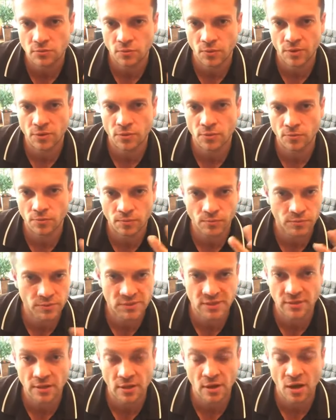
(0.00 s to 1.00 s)
When you
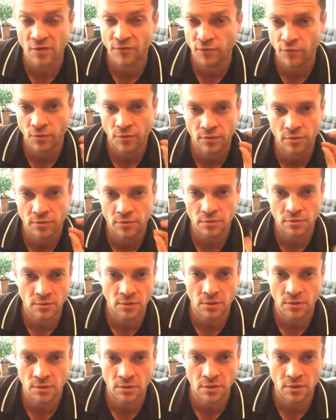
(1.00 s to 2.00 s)
see that offer,
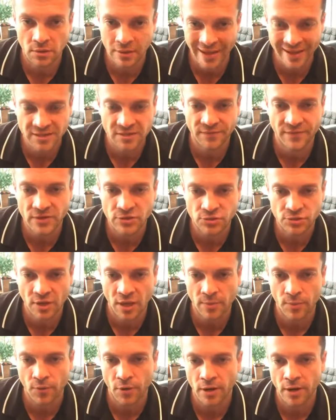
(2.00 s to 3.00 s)
it'll activate your
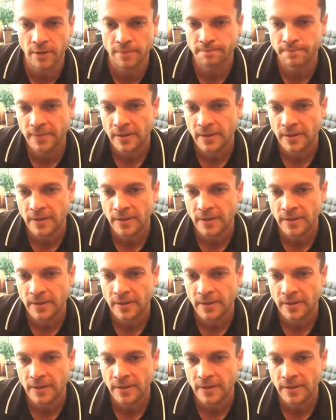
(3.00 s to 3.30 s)
timer on it.